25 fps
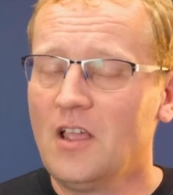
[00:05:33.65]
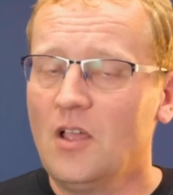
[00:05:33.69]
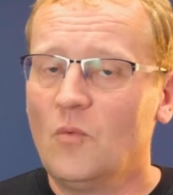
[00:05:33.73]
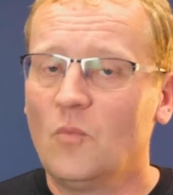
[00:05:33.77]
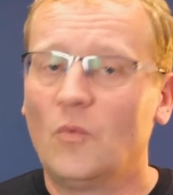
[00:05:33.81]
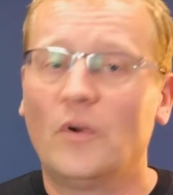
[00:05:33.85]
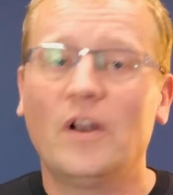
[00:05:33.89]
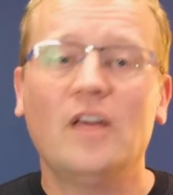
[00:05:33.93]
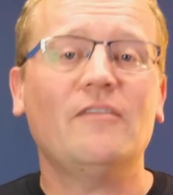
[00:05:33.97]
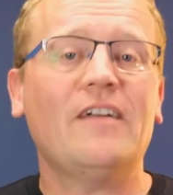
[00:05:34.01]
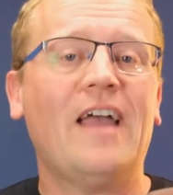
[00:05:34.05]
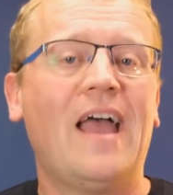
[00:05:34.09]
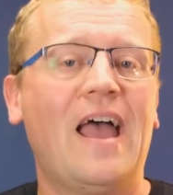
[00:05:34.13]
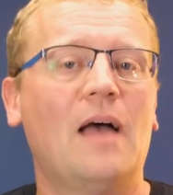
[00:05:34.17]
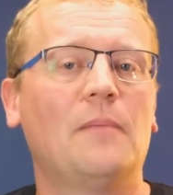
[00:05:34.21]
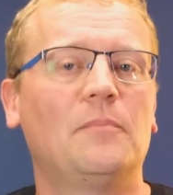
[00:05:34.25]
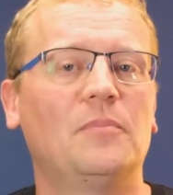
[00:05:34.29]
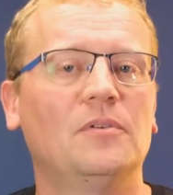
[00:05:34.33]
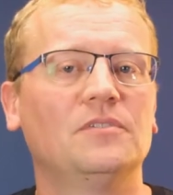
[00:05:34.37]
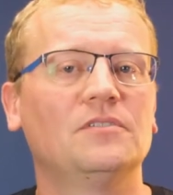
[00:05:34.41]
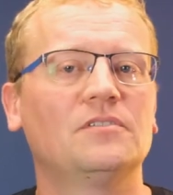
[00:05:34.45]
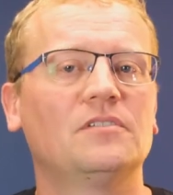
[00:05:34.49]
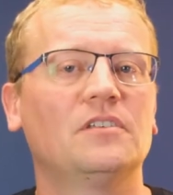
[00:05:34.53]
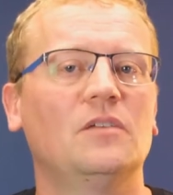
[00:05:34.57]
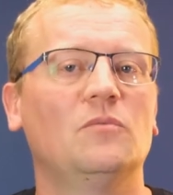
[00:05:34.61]
Whatever
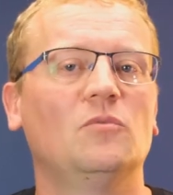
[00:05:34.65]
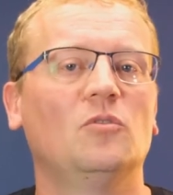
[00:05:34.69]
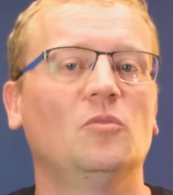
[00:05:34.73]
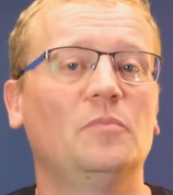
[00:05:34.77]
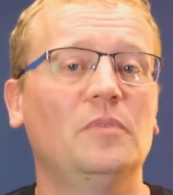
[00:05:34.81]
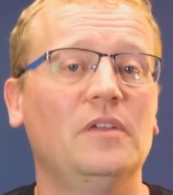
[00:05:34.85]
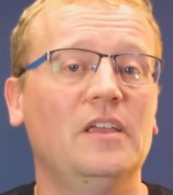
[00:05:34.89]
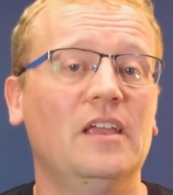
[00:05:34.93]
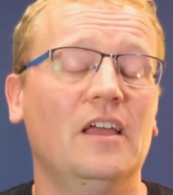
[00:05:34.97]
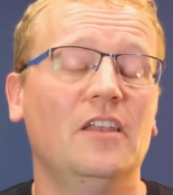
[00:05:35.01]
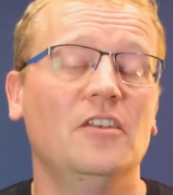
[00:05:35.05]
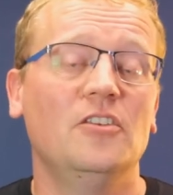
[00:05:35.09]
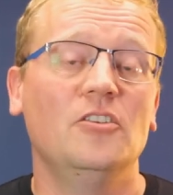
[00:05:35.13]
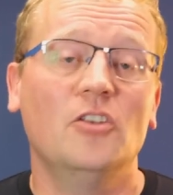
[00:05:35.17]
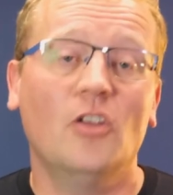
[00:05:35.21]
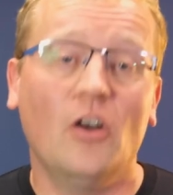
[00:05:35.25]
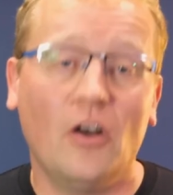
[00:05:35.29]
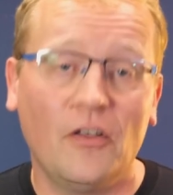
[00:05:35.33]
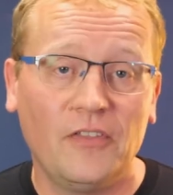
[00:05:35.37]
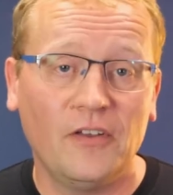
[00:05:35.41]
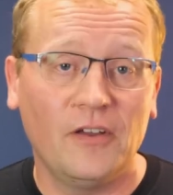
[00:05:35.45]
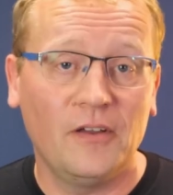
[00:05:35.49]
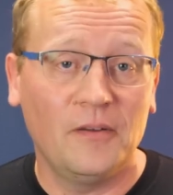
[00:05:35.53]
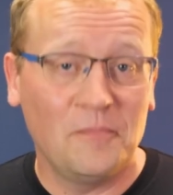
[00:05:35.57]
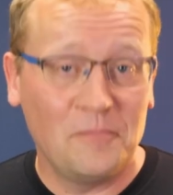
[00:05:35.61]
happens, it will be
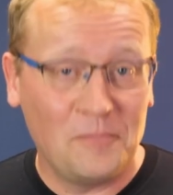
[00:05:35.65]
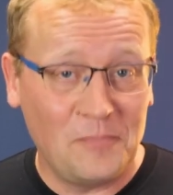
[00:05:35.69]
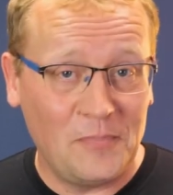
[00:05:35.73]
another